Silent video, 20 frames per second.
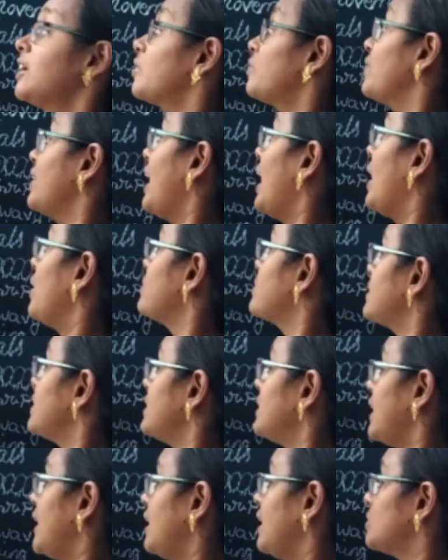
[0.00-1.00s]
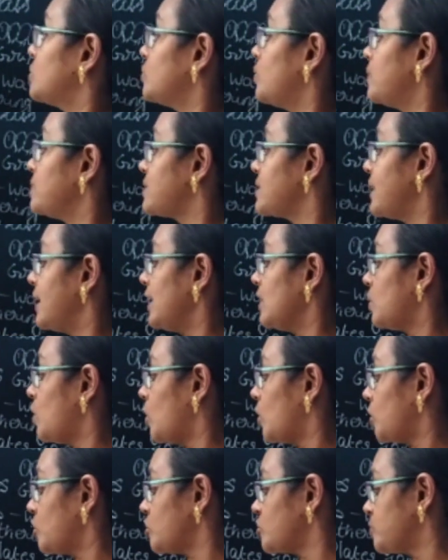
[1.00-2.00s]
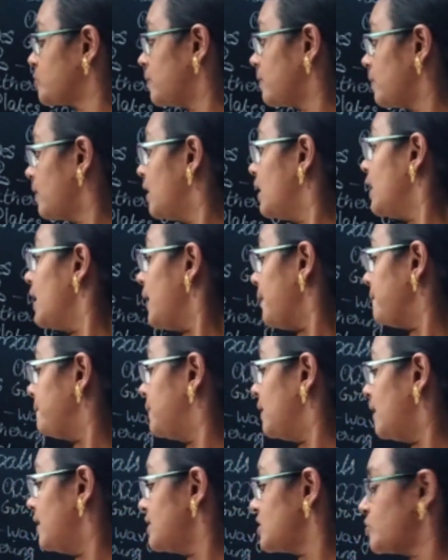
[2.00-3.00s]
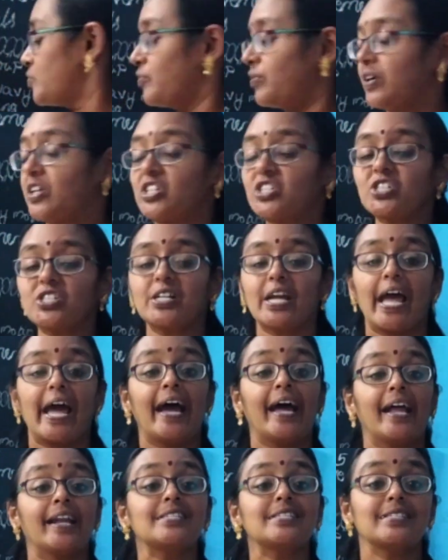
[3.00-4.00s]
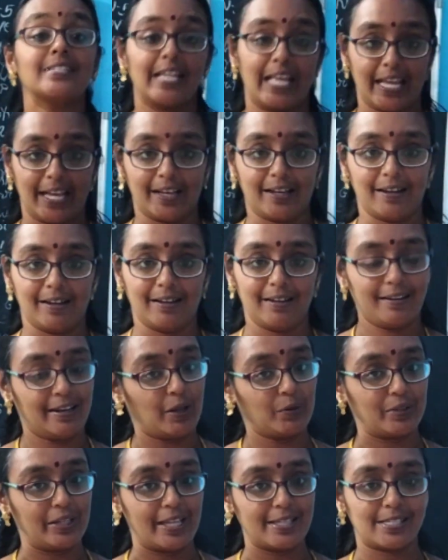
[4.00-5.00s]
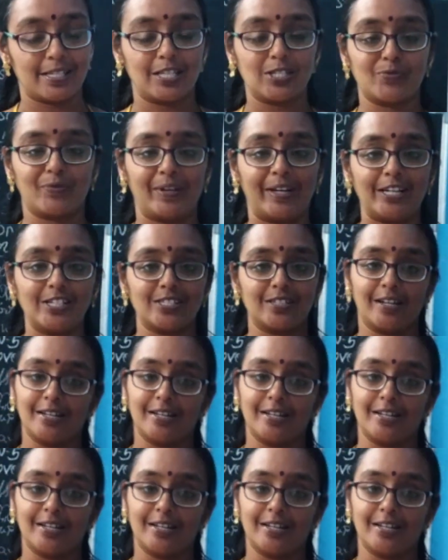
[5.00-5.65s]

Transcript: We have seen earthworm, snail, cockroach, birds, fish and snake. Now the lesson is finished.